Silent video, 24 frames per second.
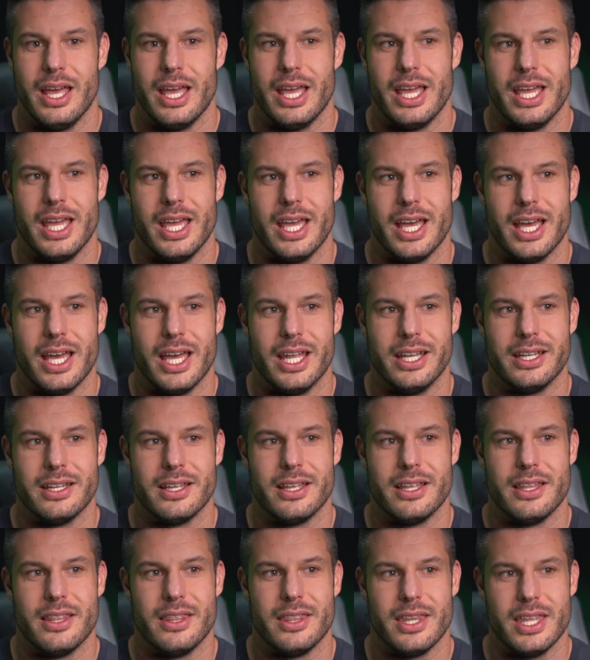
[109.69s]
And
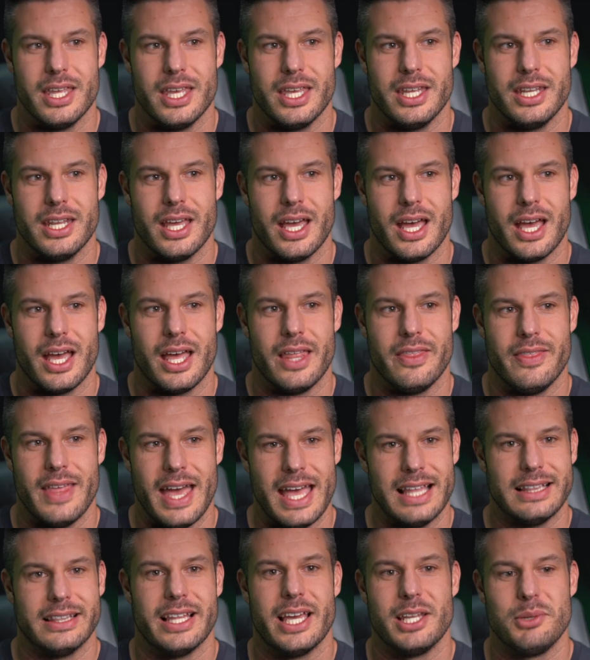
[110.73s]
then
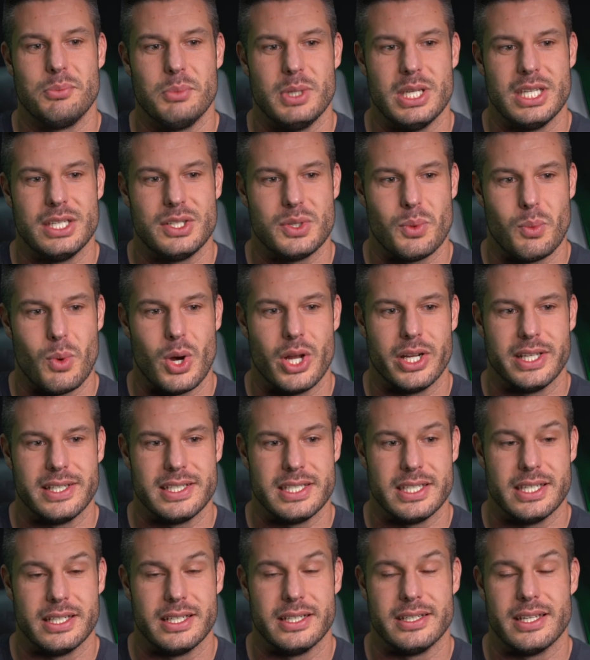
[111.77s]
that led me to wanting to
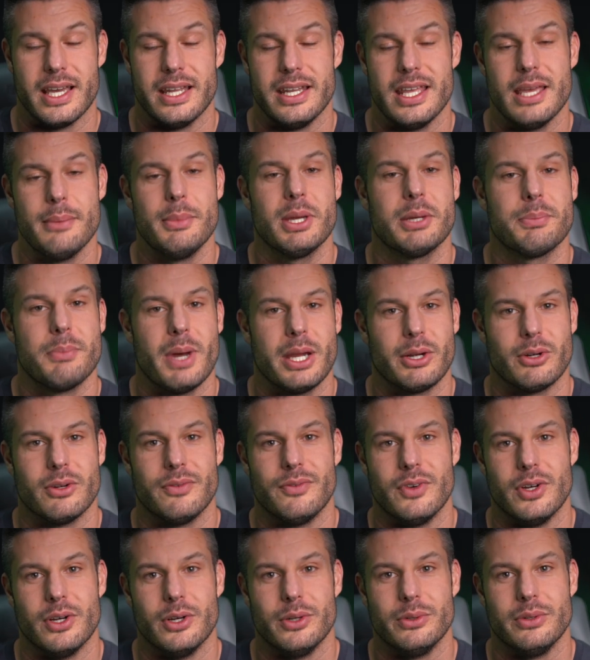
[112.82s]
get a dynamic
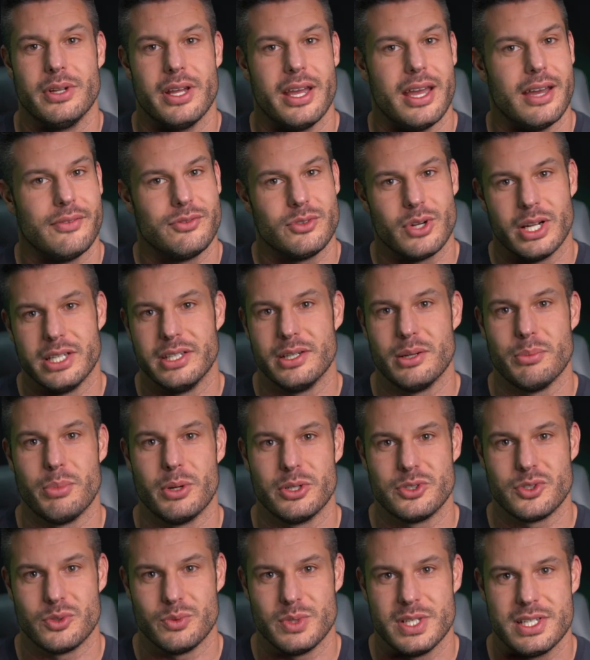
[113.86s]
microphone after I did a
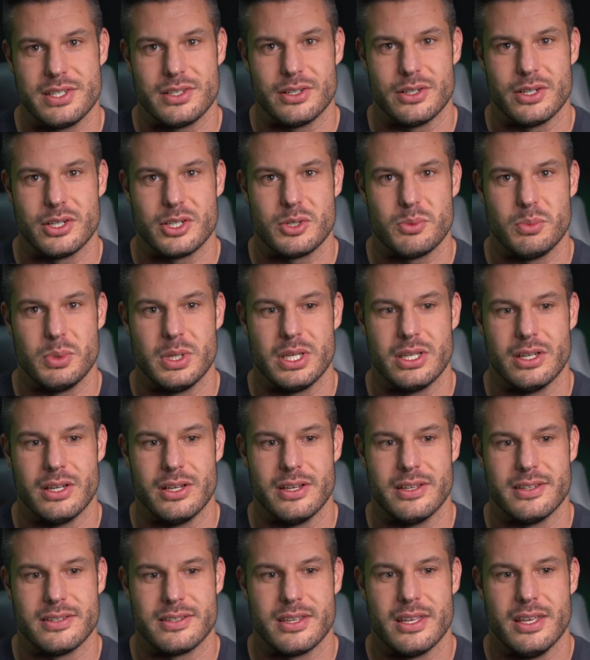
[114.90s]
bunch of research
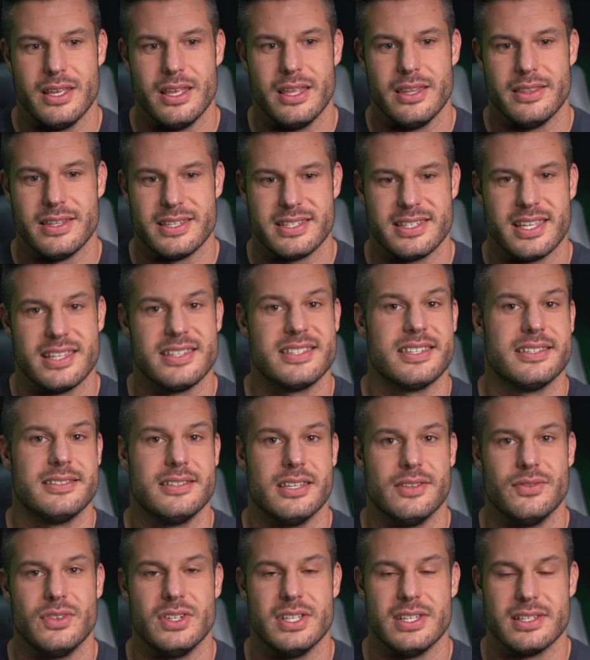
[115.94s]
because the
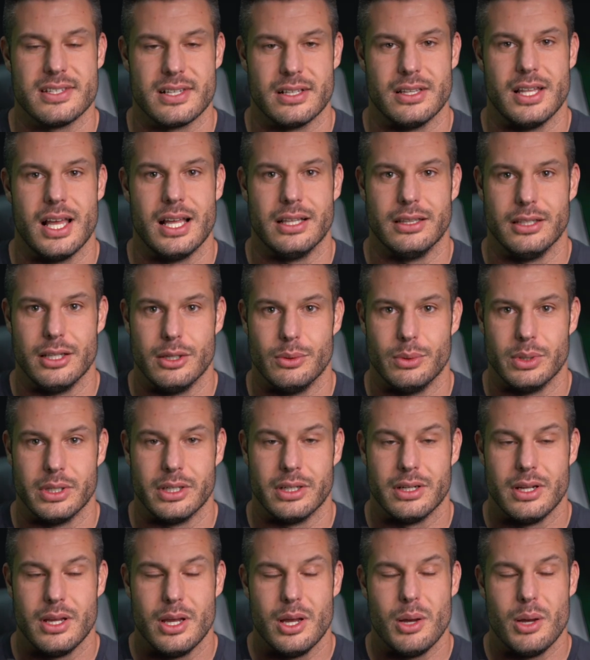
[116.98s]
sensitivity is a lot lower.